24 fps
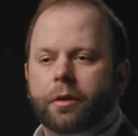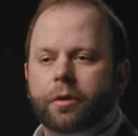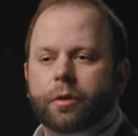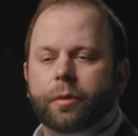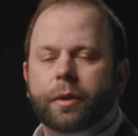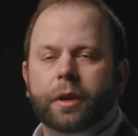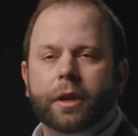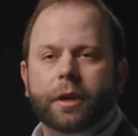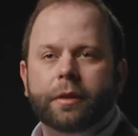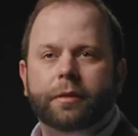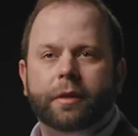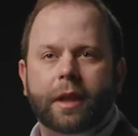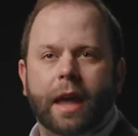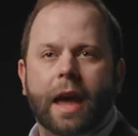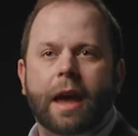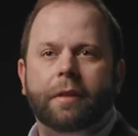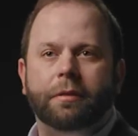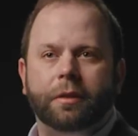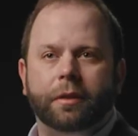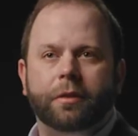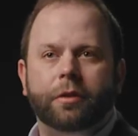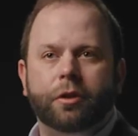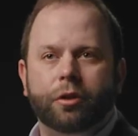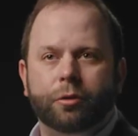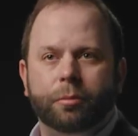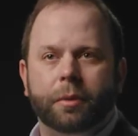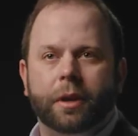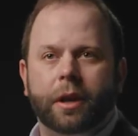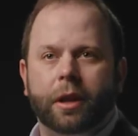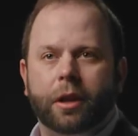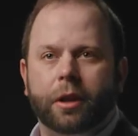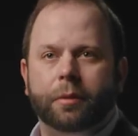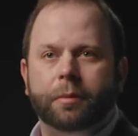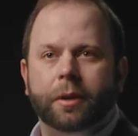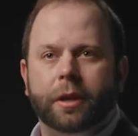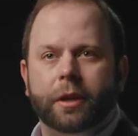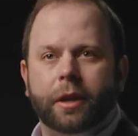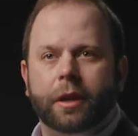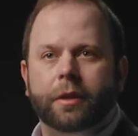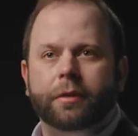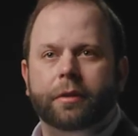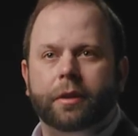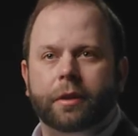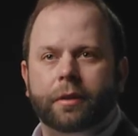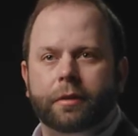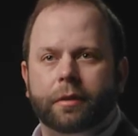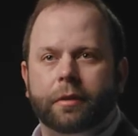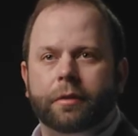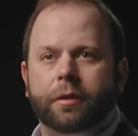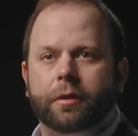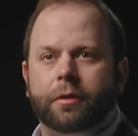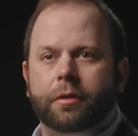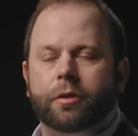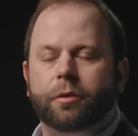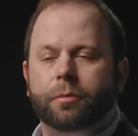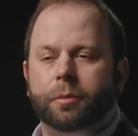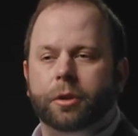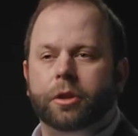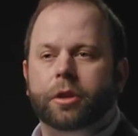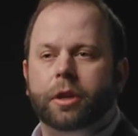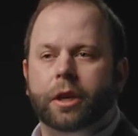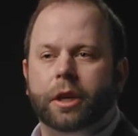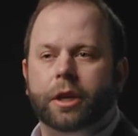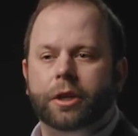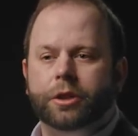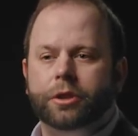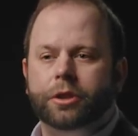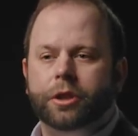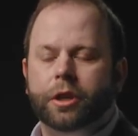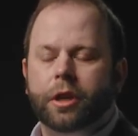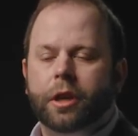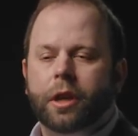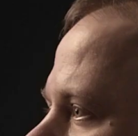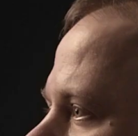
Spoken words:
So it needs to have this human element. It has to have this human touch.